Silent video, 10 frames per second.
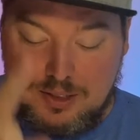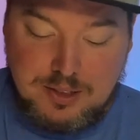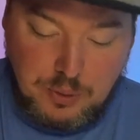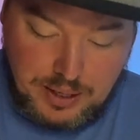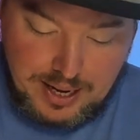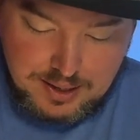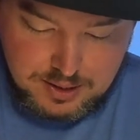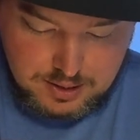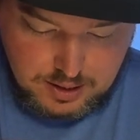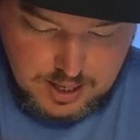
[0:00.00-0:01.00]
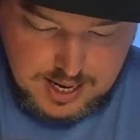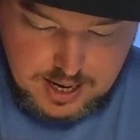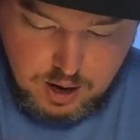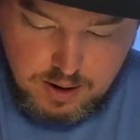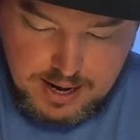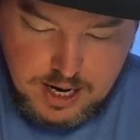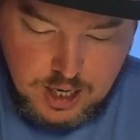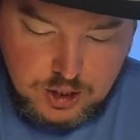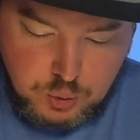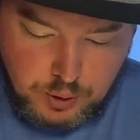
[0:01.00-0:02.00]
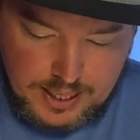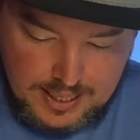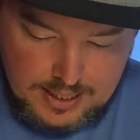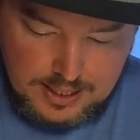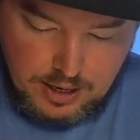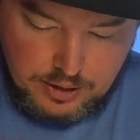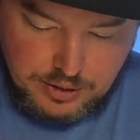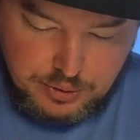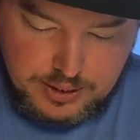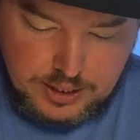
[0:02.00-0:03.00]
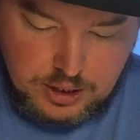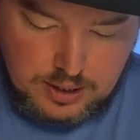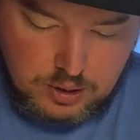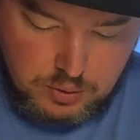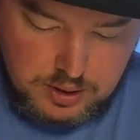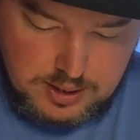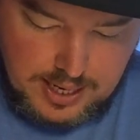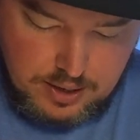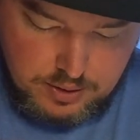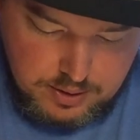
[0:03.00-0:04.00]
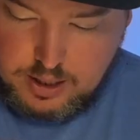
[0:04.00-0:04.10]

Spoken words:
Okay. All right. So we're getting into character creation. Let's go standard.